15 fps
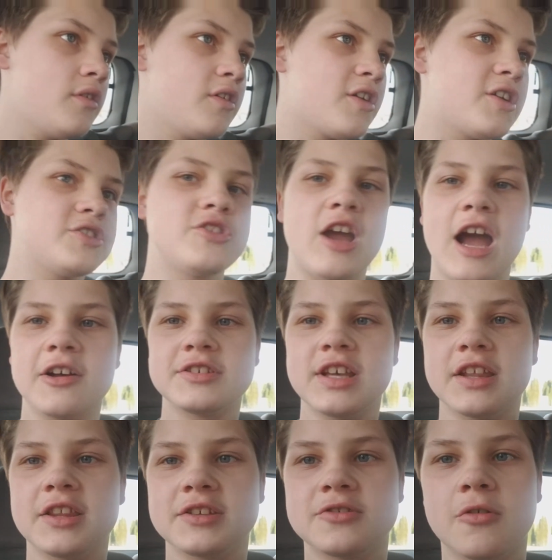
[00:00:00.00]
Because you're
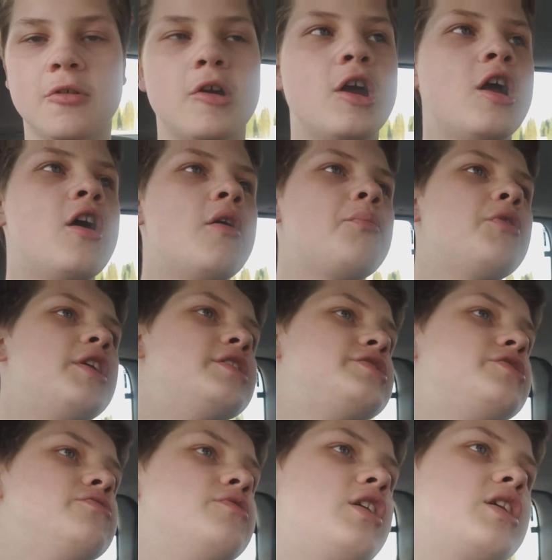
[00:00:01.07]
outside the store. Please
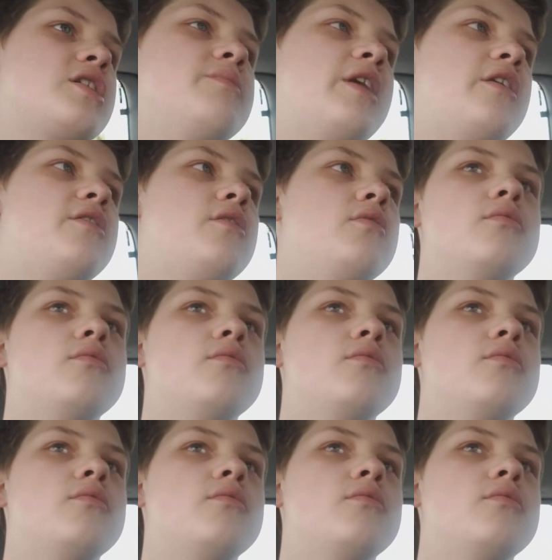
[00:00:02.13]
do not come out.